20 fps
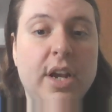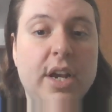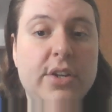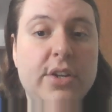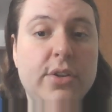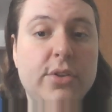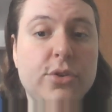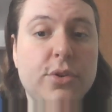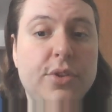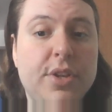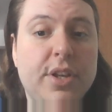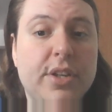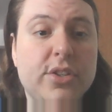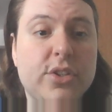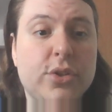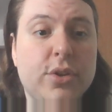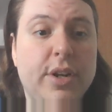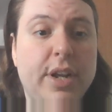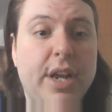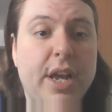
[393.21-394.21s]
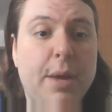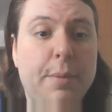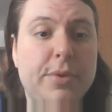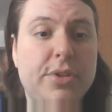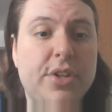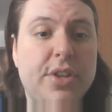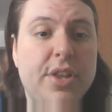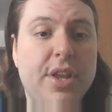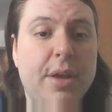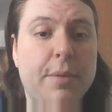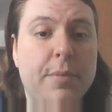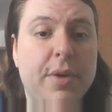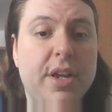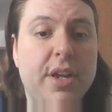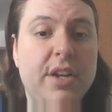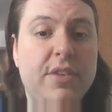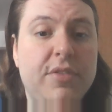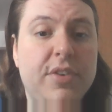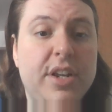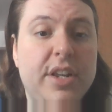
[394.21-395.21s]
He tells her he thinks it's going to happen to them,
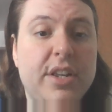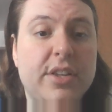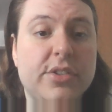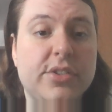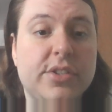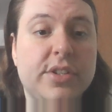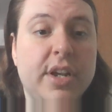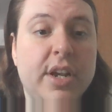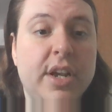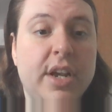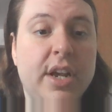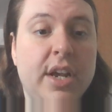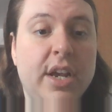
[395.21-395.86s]
and if it is,